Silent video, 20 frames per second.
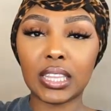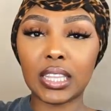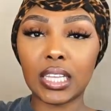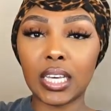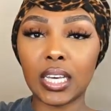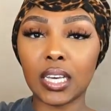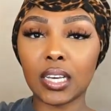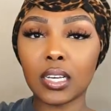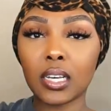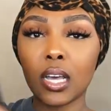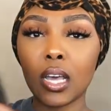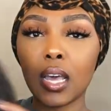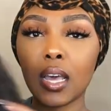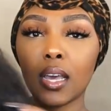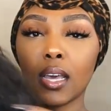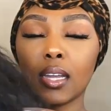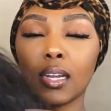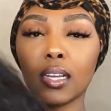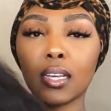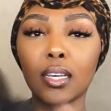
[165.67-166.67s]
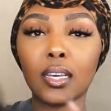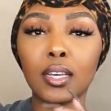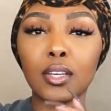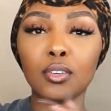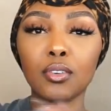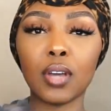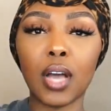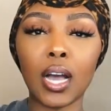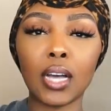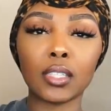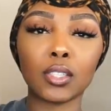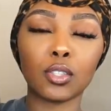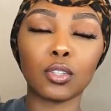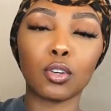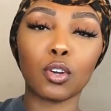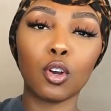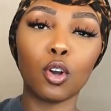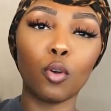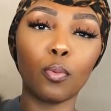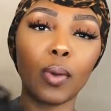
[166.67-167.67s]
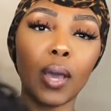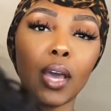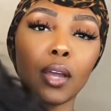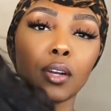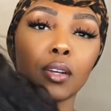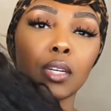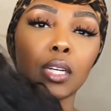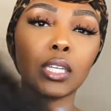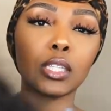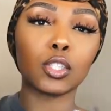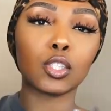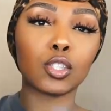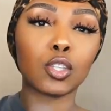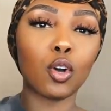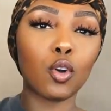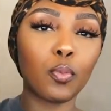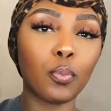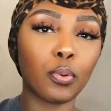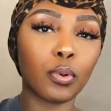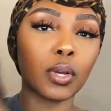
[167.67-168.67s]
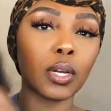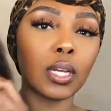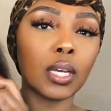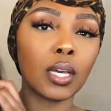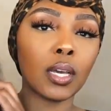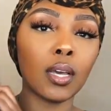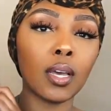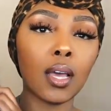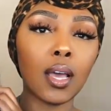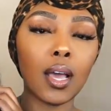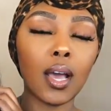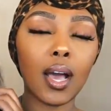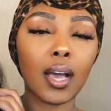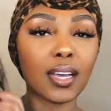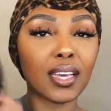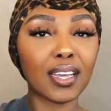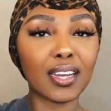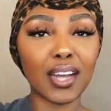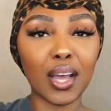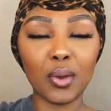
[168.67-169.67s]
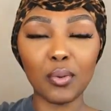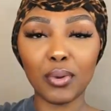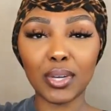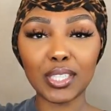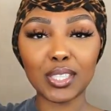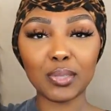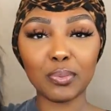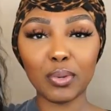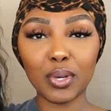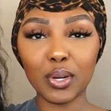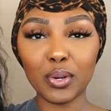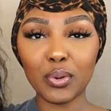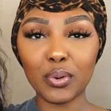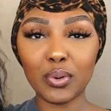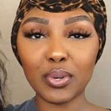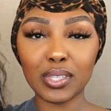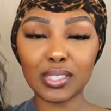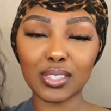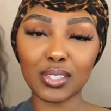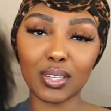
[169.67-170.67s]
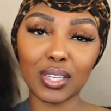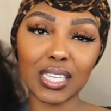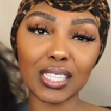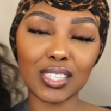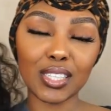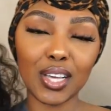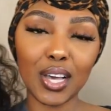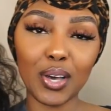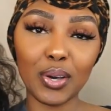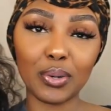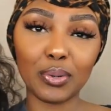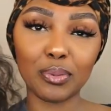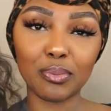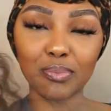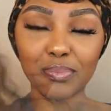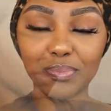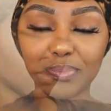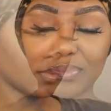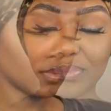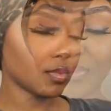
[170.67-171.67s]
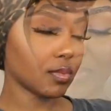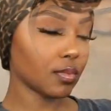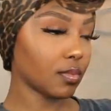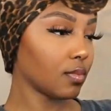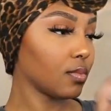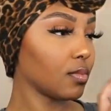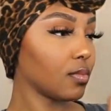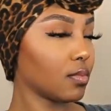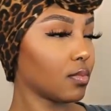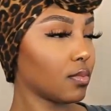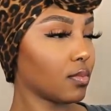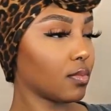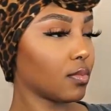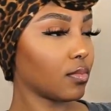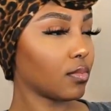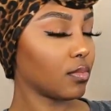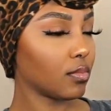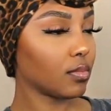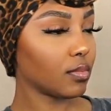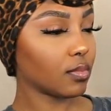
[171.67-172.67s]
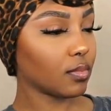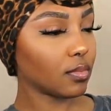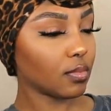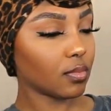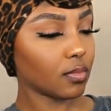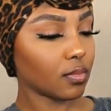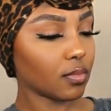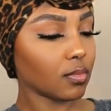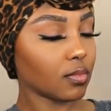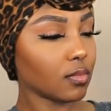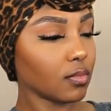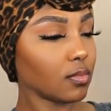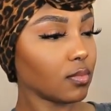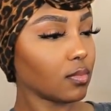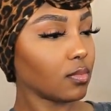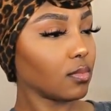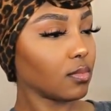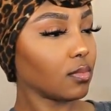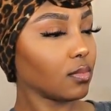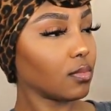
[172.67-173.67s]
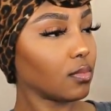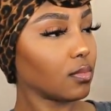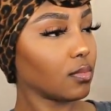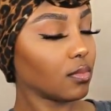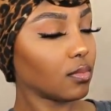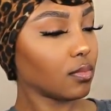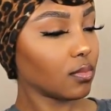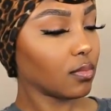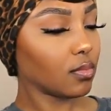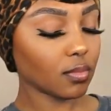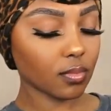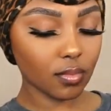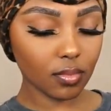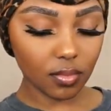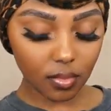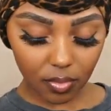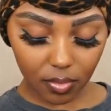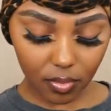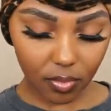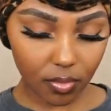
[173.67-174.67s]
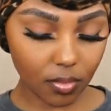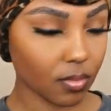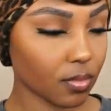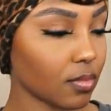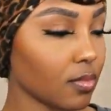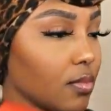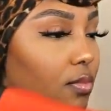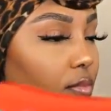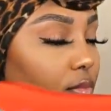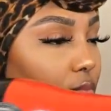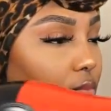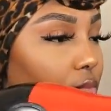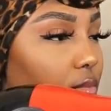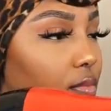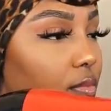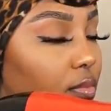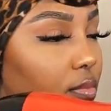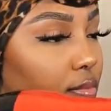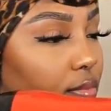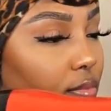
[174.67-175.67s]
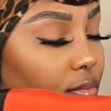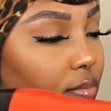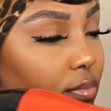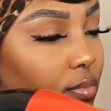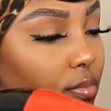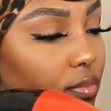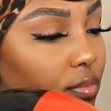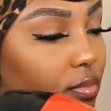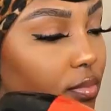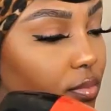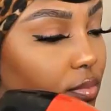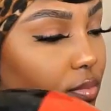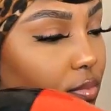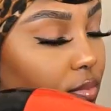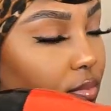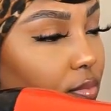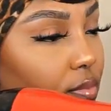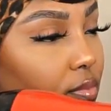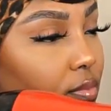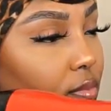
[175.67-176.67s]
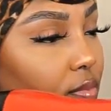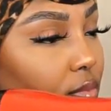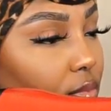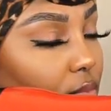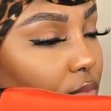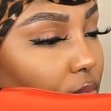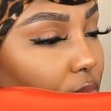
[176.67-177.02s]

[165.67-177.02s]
thick, and again, you guys, the curl pattern is so pretty. I cannot wait to put her on, so let's go. So I'm starting off by tinting my lace. I'm using my leg spray. You guys can